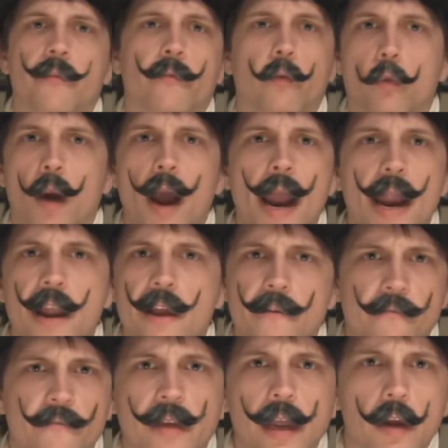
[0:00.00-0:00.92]
the
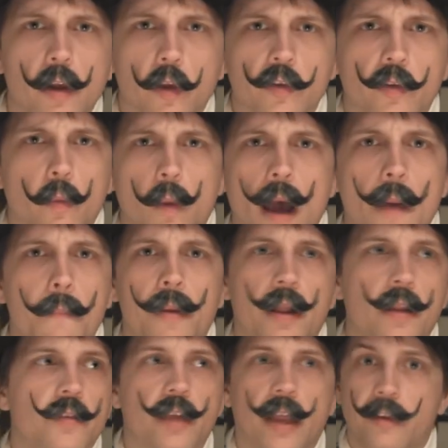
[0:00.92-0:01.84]
variety of vehicles and
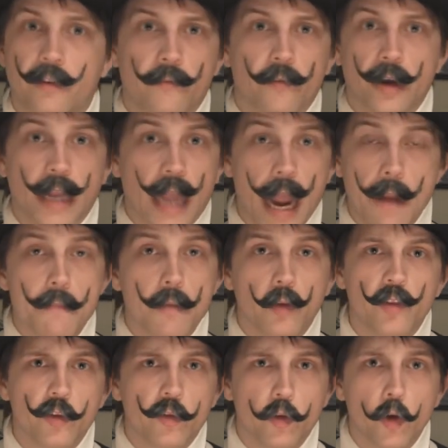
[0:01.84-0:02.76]
weapons, and different game
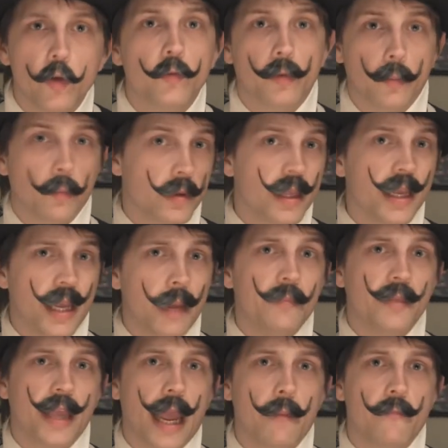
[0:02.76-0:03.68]
modes to choose from really
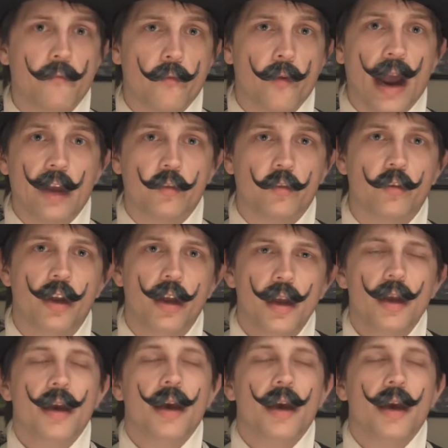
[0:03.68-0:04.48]
keep the game fresh.